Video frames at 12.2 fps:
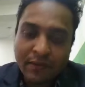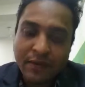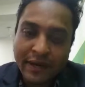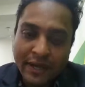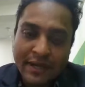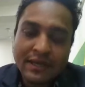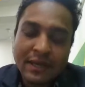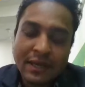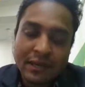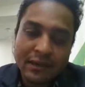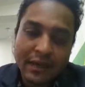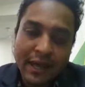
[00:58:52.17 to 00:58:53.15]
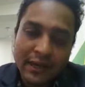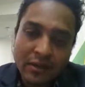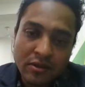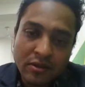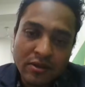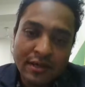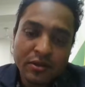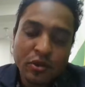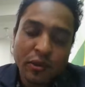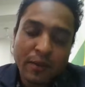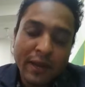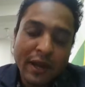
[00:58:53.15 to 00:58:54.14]
but yes the enthusiasm
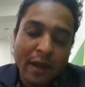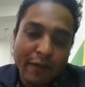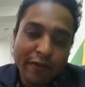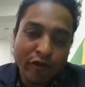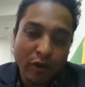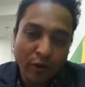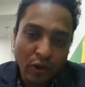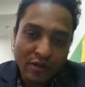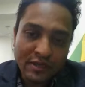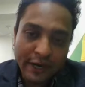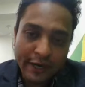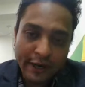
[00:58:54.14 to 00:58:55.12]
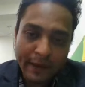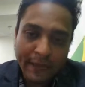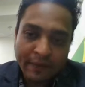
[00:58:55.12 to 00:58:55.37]
should be coming from your side